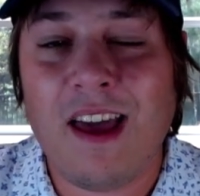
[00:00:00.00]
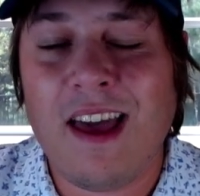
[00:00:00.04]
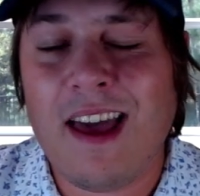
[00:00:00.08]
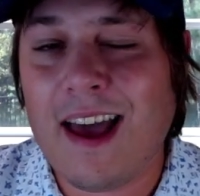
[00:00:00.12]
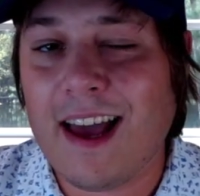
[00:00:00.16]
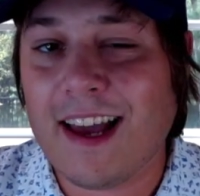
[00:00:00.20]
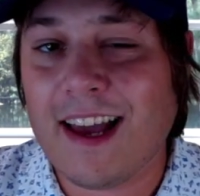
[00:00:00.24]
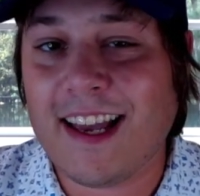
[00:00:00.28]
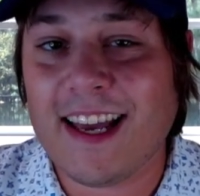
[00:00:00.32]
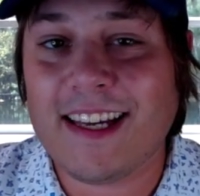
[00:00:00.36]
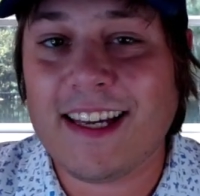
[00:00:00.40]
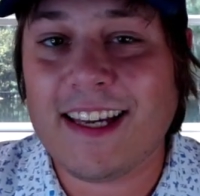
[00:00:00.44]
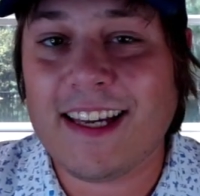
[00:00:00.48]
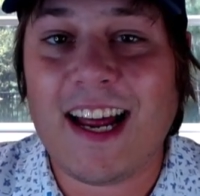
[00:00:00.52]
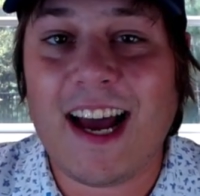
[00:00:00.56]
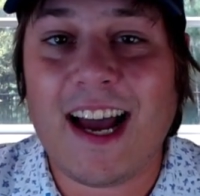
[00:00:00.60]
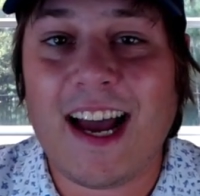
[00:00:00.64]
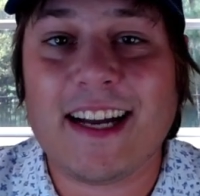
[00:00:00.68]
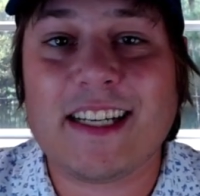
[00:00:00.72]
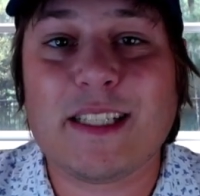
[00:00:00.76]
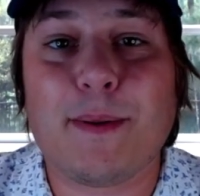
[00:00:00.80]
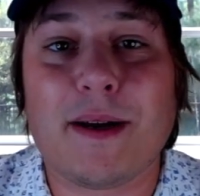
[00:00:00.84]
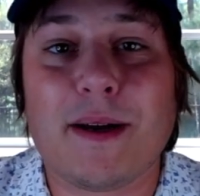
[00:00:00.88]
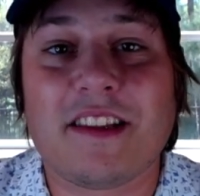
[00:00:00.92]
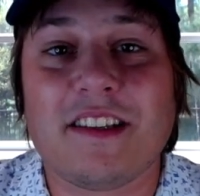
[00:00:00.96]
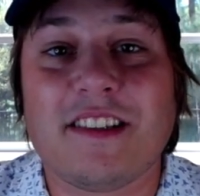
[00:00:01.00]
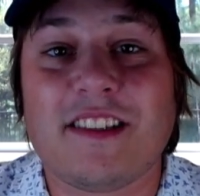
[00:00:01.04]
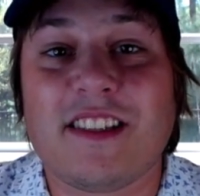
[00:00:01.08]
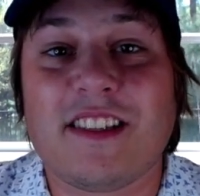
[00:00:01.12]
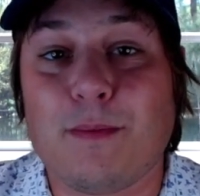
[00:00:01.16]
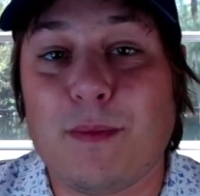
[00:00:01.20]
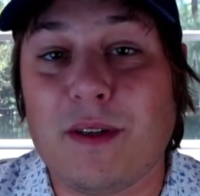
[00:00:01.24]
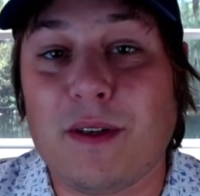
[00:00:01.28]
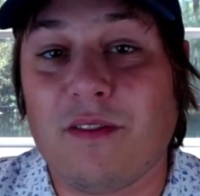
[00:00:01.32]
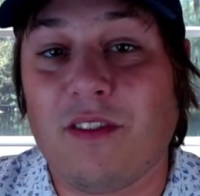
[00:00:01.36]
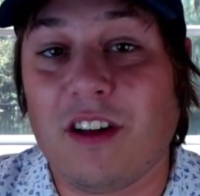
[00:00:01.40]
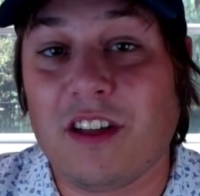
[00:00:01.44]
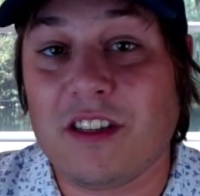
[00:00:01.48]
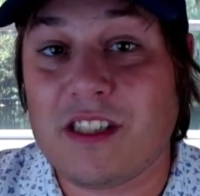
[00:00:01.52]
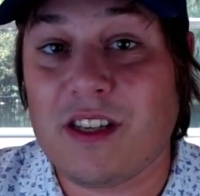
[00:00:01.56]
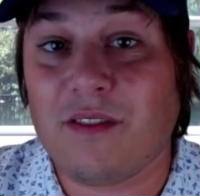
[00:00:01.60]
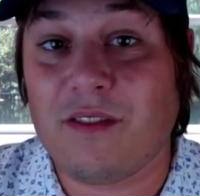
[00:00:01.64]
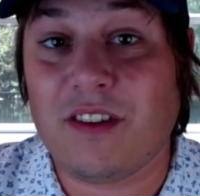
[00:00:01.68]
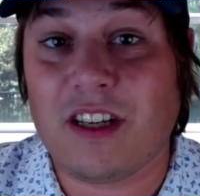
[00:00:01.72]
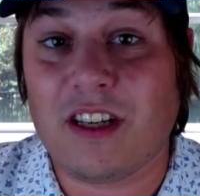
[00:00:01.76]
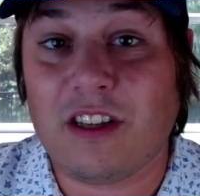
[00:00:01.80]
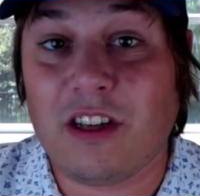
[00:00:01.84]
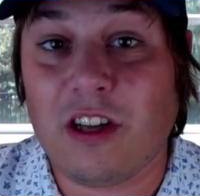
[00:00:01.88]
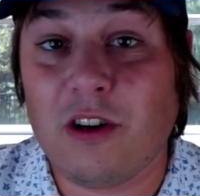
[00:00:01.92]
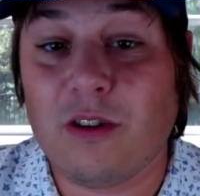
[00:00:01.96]
Again, I expect this to be relatively
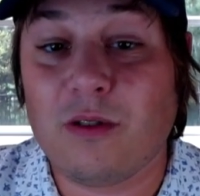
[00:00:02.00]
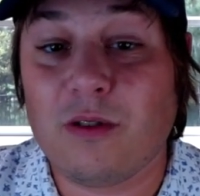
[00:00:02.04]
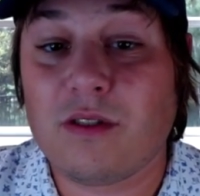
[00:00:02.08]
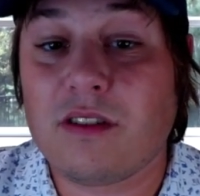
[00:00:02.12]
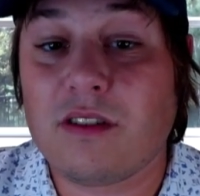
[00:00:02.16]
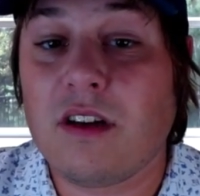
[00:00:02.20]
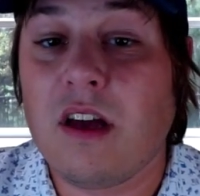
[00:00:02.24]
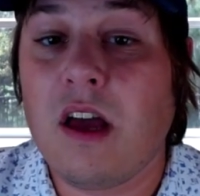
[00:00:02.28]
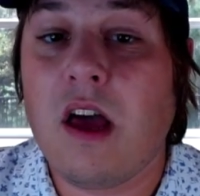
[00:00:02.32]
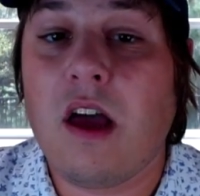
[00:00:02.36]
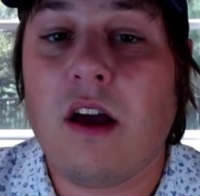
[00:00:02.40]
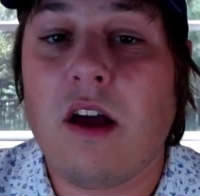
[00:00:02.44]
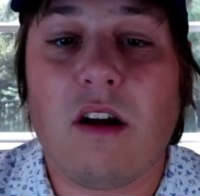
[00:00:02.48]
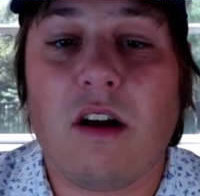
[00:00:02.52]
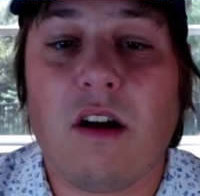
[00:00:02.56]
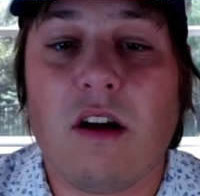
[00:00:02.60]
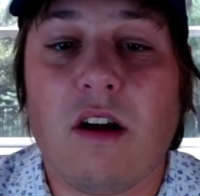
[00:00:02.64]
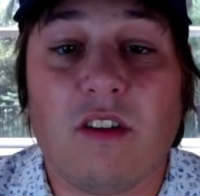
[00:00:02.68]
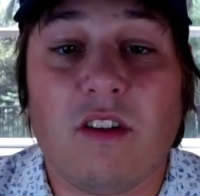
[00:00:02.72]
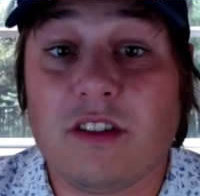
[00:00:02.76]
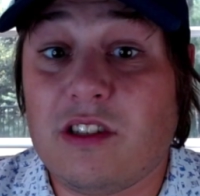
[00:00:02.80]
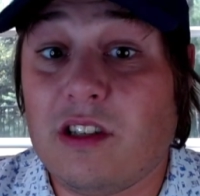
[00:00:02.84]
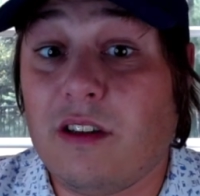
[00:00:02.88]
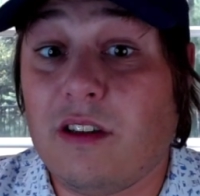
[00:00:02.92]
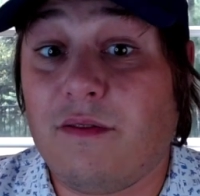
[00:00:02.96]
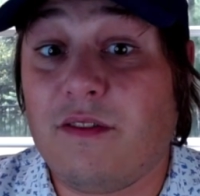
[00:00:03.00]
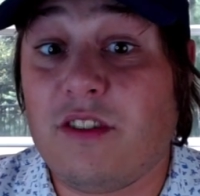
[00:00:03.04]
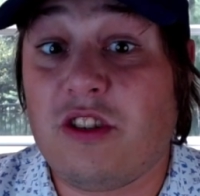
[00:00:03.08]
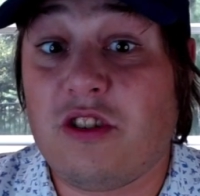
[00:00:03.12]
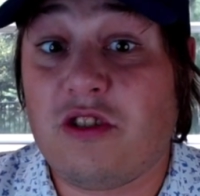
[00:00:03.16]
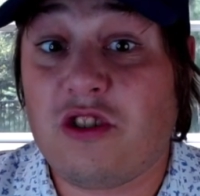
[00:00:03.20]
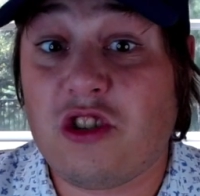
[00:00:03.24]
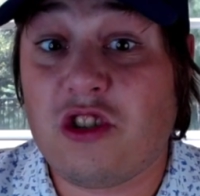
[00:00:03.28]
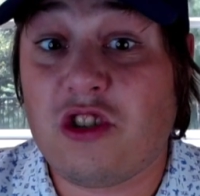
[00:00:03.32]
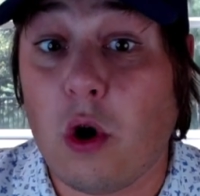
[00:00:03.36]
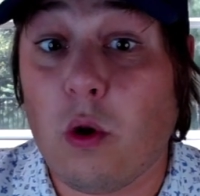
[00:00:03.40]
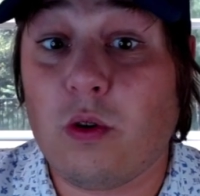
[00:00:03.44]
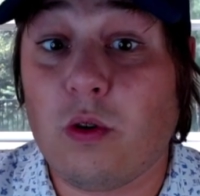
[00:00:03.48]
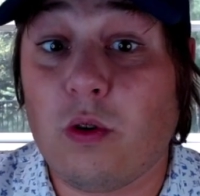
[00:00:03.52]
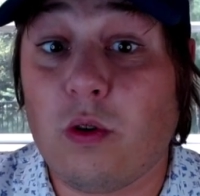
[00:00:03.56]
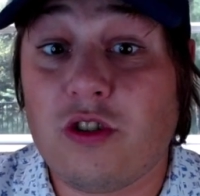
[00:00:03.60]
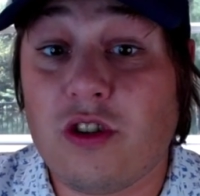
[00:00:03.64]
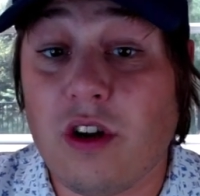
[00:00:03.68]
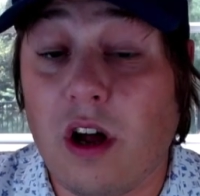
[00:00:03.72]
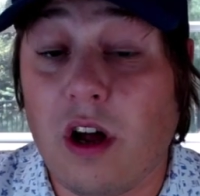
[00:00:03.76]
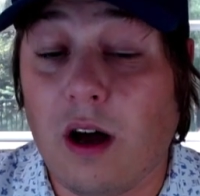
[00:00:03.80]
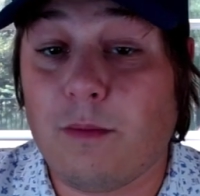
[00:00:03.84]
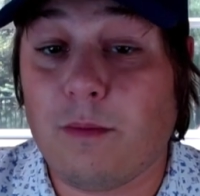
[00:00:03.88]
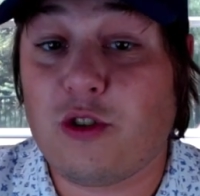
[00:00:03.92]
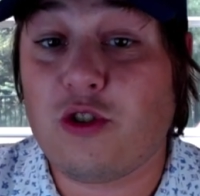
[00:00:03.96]
close a relative show,
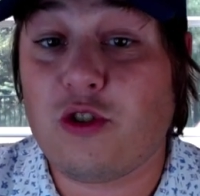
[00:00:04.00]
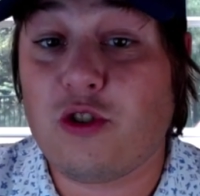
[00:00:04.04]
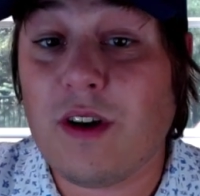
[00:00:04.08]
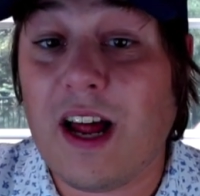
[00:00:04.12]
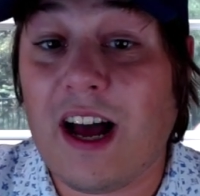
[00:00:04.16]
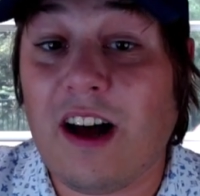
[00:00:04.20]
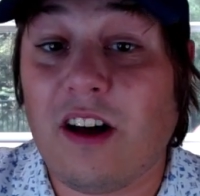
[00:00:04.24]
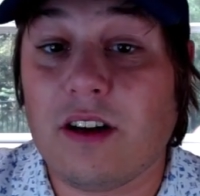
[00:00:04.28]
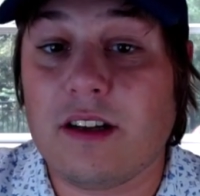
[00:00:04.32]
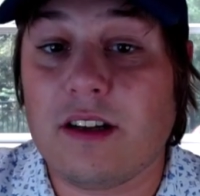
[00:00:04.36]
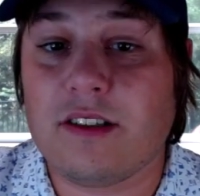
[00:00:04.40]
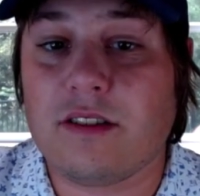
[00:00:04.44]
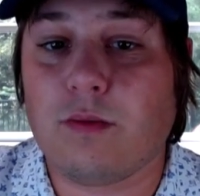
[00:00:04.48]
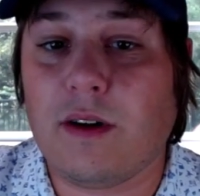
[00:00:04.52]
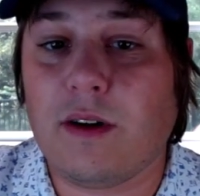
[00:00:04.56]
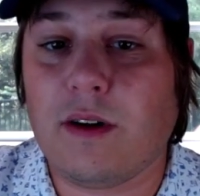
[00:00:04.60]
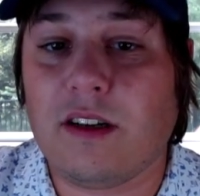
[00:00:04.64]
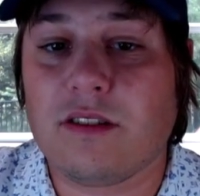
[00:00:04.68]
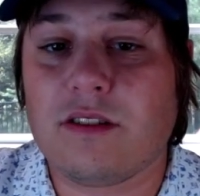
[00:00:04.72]
um, shootout as well.